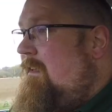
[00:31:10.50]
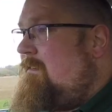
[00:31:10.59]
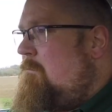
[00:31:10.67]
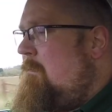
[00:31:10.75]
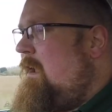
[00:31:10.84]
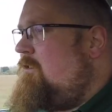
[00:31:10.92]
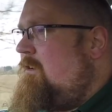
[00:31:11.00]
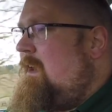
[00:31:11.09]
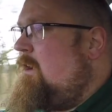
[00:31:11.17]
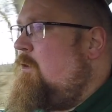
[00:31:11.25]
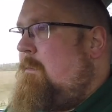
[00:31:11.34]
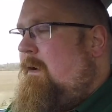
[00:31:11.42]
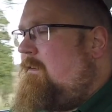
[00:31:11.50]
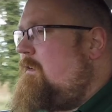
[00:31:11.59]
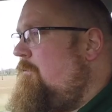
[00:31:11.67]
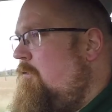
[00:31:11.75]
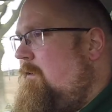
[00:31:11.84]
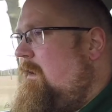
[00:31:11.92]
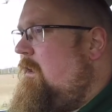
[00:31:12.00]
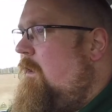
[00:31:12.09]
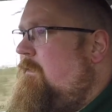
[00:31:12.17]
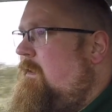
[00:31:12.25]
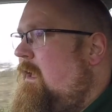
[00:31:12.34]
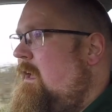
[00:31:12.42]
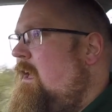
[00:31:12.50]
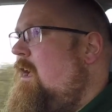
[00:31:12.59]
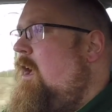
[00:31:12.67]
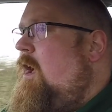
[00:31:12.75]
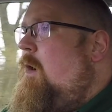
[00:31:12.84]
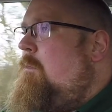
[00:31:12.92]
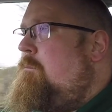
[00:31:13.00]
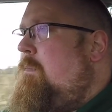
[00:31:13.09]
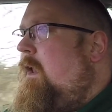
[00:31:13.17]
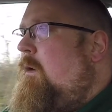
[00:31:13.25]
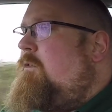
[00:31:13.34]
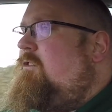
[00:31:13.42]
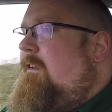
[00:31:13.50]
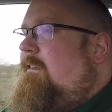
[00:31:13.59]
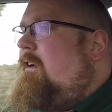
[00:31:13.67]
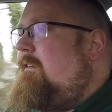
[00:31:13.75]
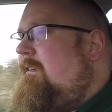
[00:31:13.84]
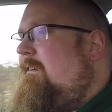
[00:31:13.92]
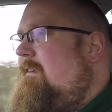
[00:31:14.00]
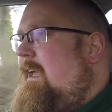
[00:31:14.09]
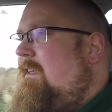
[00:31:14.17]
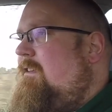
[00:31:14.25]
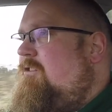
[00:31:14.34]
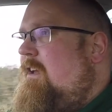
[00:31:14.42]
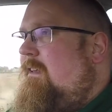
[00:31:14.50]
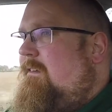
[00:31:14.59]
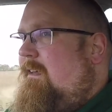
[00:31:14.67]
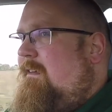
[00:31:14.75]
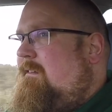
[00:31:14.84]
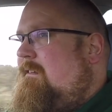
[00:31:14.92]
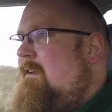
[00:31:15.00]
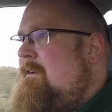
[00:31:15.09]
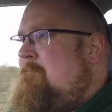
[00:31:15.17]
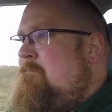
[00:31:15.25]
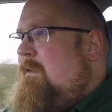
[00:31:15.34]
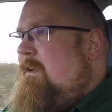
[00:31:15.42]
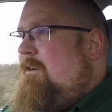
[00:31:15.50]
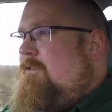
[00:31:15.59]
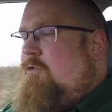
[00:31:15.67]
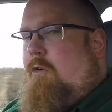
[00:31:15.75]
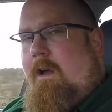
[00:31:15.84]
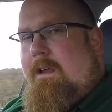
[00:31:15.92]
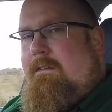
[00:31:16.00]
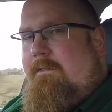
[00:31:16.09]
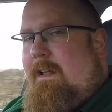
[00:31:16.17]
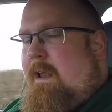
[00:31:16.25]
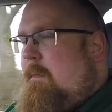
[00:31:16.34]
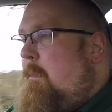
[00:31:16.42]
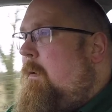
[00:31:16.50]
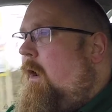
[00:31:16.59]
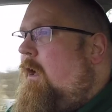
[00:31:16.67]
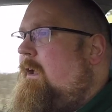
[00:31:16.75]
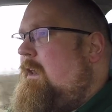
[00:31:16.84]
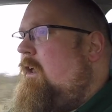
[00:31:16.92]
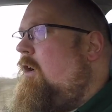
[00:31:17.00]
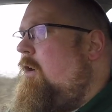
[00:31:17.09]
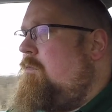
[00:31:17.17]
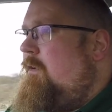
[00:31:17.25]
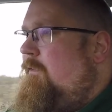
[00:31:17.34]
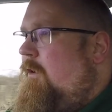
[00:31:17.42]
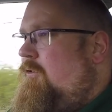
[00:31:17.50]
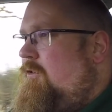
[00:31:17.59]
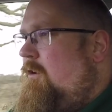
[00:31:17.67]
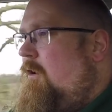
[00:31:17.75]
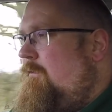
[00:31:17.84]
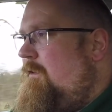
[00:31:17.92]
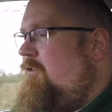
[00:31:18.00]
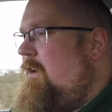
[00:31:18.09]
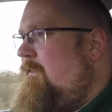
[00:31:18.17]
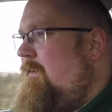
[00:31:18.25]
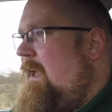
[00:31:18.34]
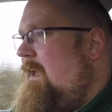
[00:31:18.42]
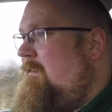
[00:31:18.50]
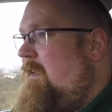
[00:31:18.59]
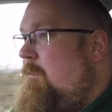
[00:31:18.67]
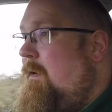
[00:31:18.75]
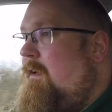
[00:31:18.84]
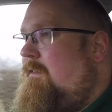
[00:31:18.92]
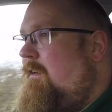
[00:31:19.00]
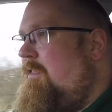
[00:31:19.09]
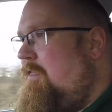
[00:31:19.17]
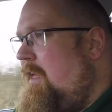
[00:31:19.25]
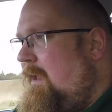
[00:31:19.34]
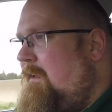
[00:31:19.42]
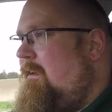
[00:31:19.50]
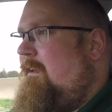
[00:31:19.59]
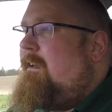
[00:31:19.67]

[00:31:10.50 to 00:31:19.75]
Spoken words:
as a major niggle because I've already covered it, but I would just like to say to Genesis, try and develop a plug-in hybrid version of the GV80, because I think,